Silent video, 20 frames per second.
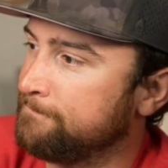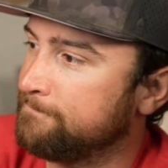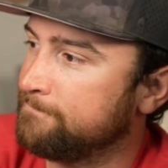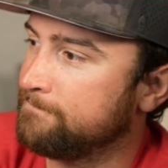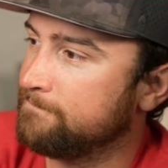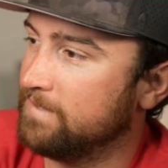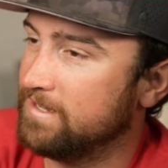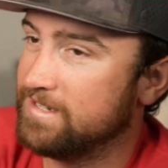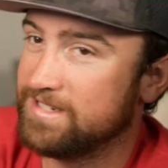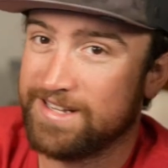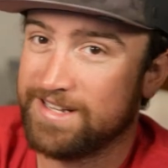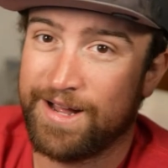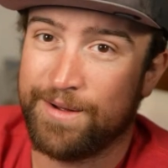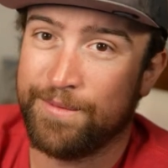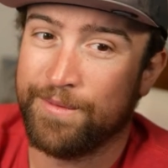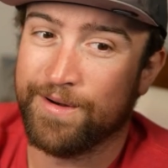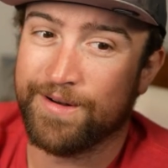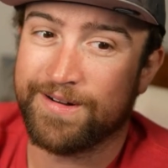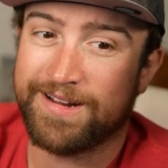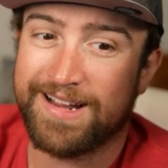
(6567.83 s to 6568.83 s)
It's not
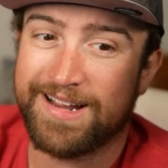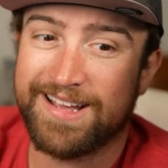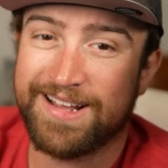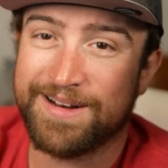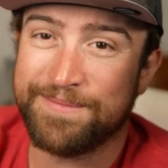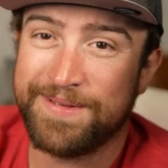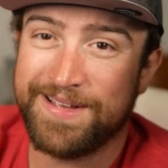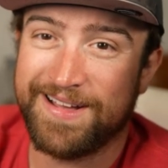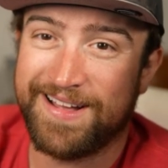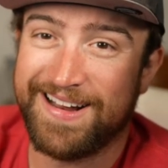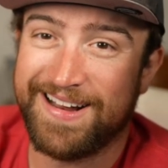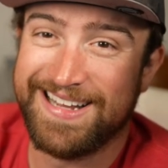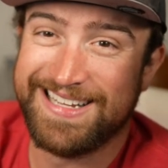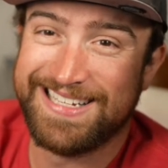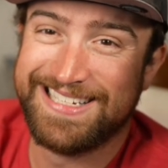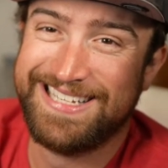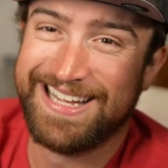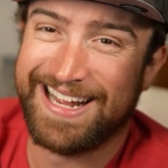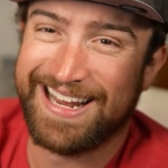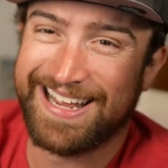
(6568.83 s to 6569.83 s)
work. I gotta be
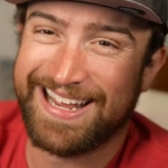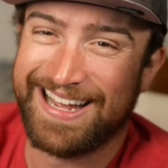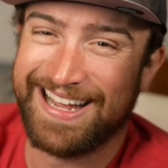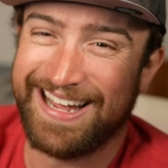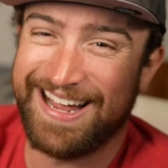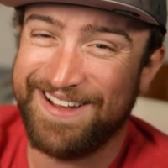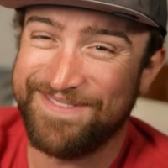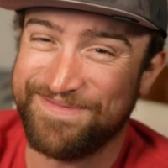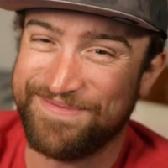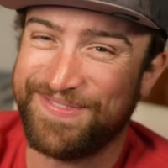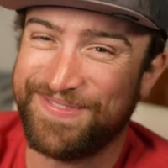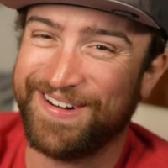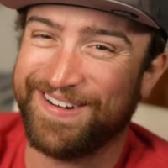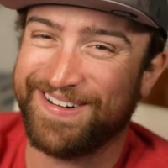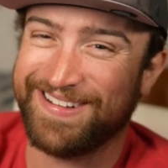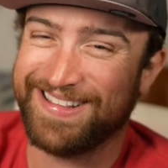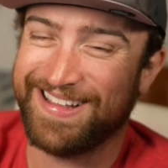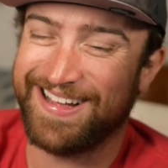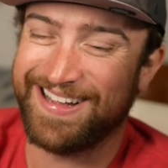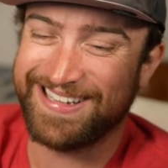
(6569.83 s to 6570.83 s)
honest. I'm
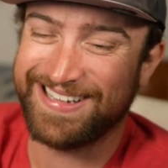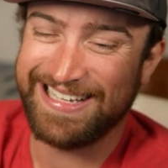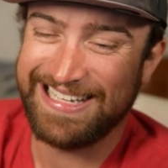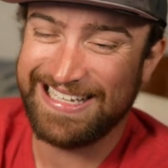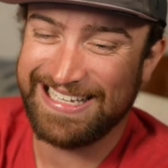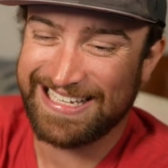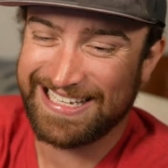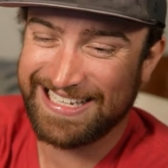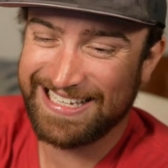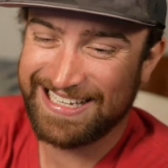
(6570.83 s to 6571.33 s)
very lucky.